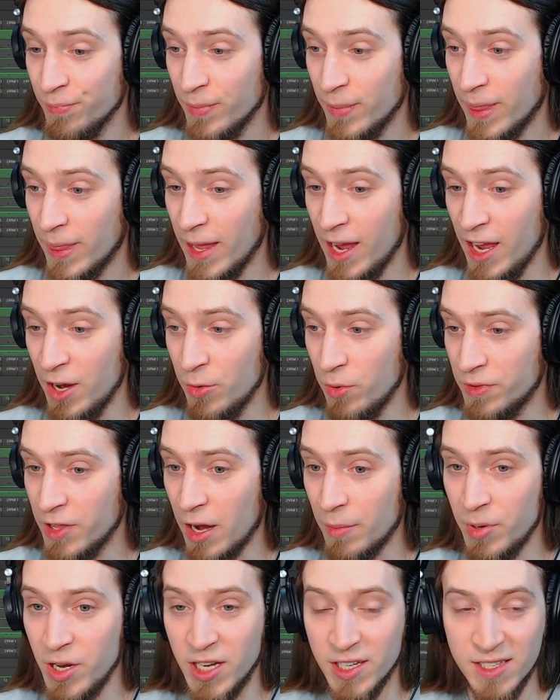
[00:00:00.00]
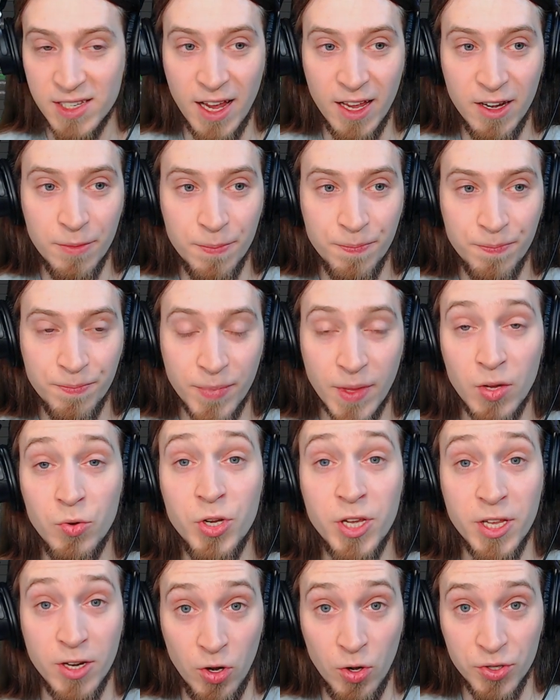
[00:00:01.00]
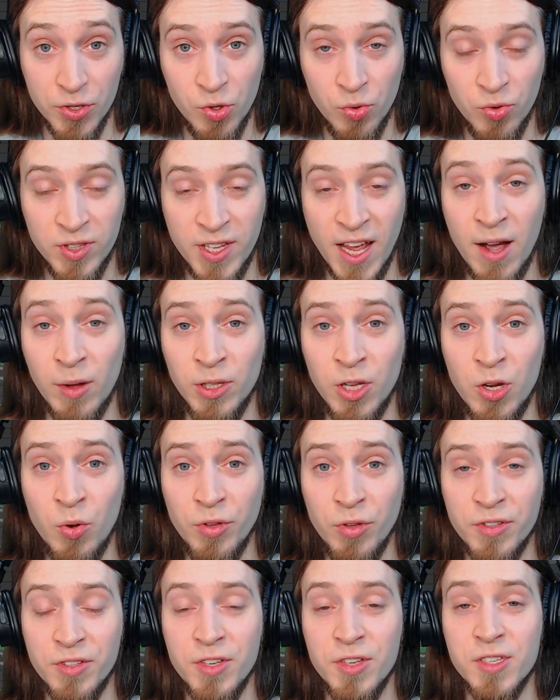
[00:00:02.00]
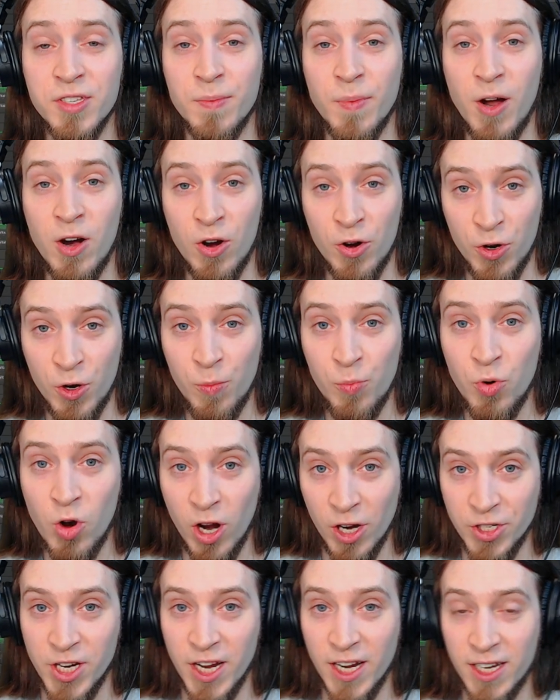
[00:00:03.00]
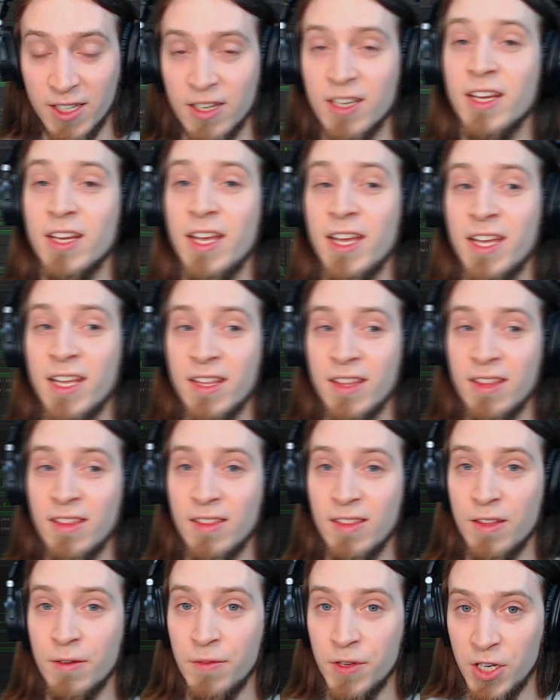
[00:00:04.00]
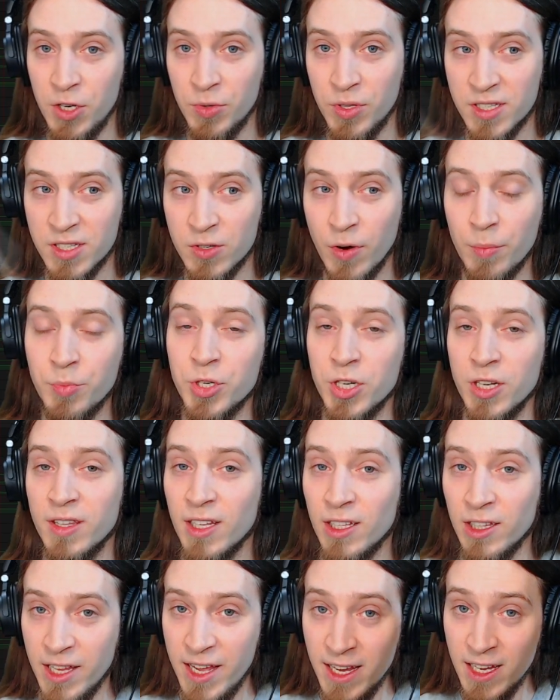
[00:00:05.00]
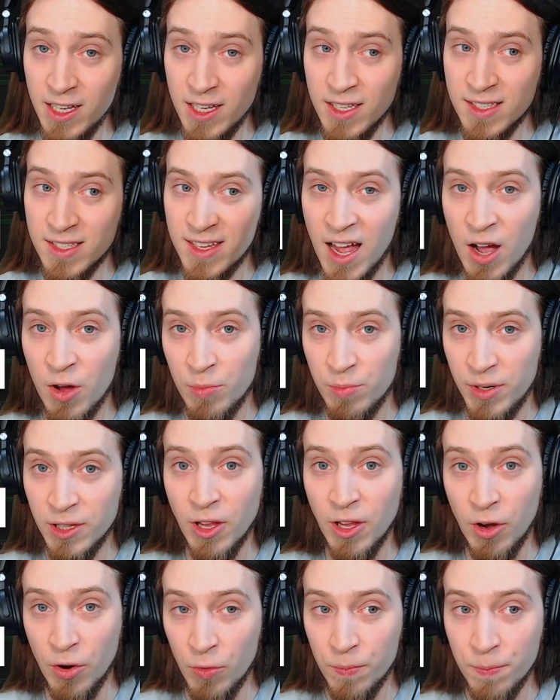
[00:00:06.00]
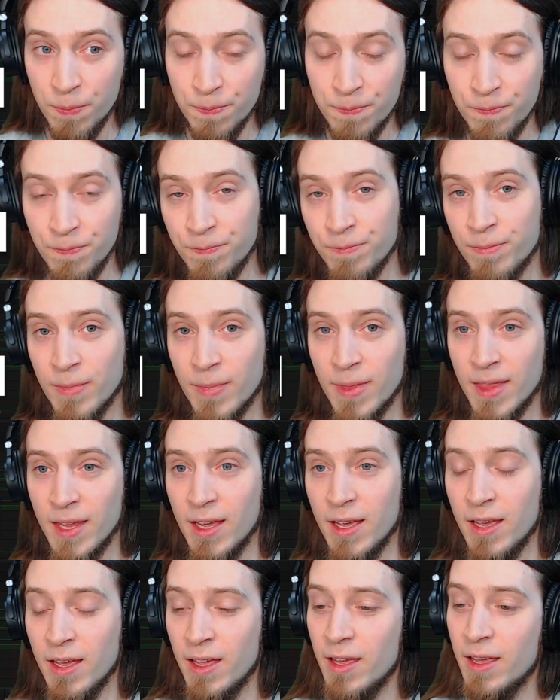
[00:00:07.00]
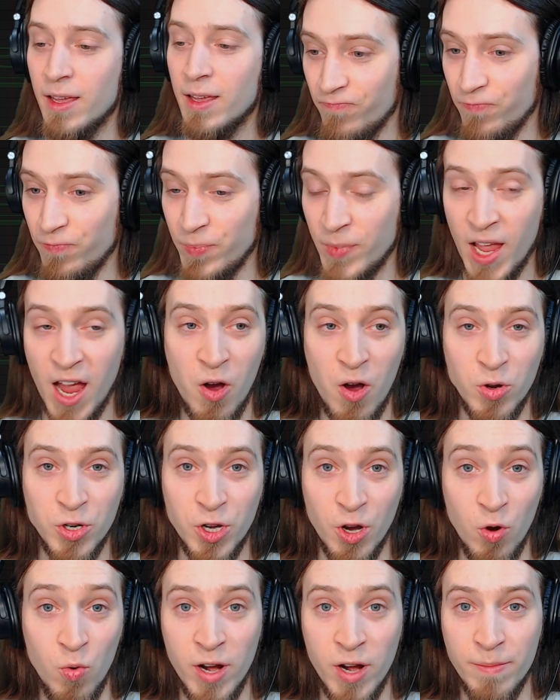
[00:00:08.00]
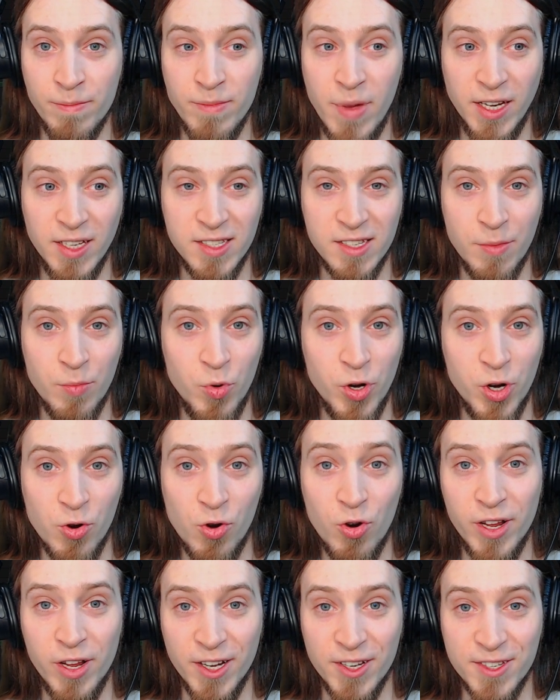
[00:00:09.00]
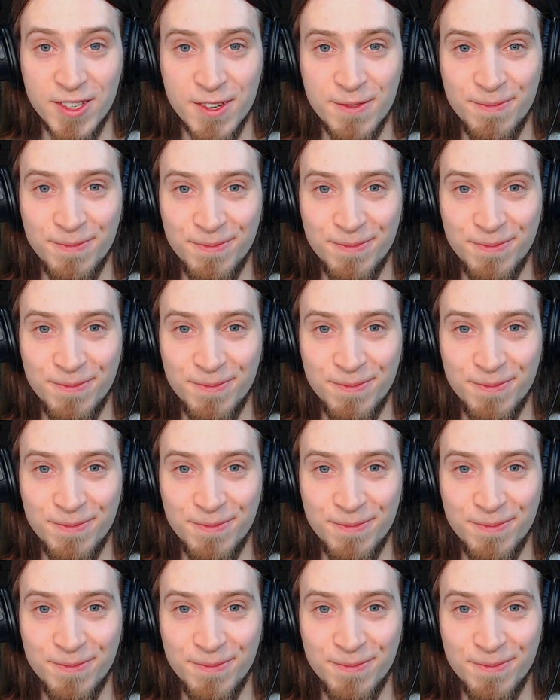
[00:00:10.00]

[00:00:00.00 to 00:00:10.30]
And with that being said, you can also download this Ardour project in the video description. The link is down below. Now go and make some recordings.